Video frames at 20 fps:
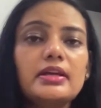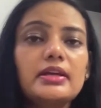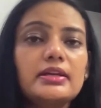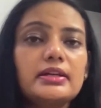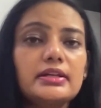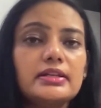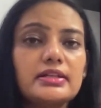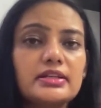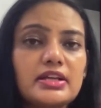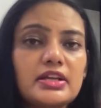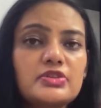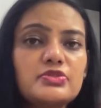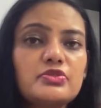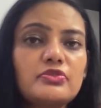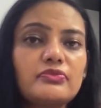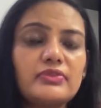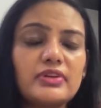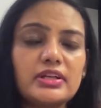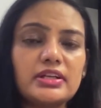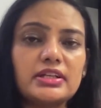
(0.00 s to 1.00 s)
In case of
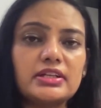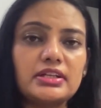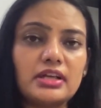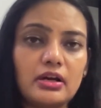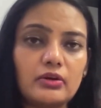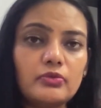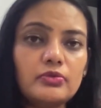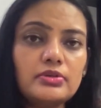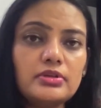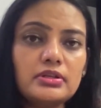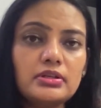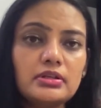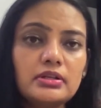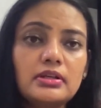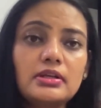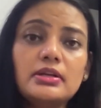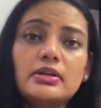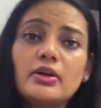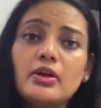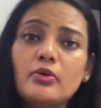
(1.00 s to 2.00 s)
any doubt,
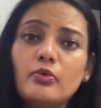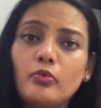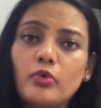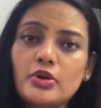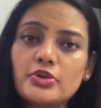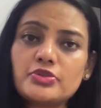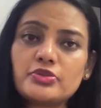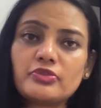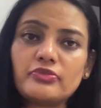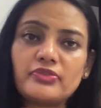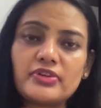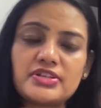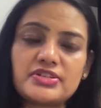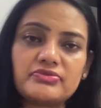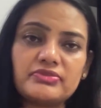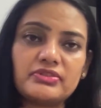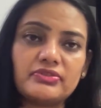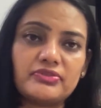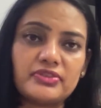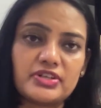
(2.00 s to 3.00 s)
wash your face
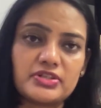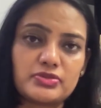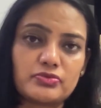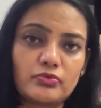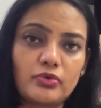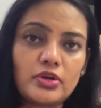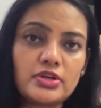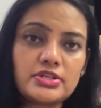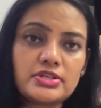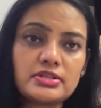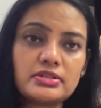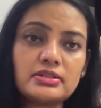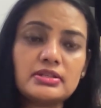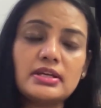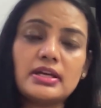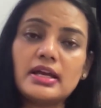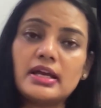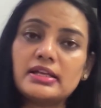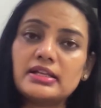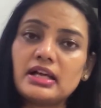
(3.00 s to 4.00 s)
with a face wash
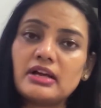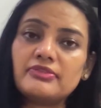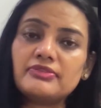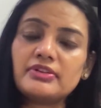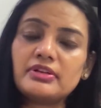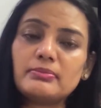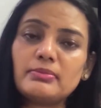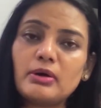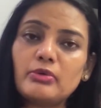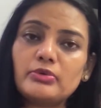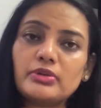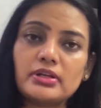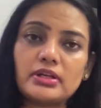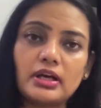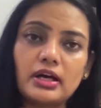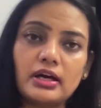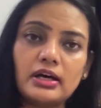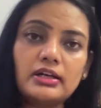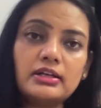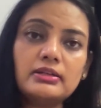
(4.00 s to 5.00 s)
and after about an hour,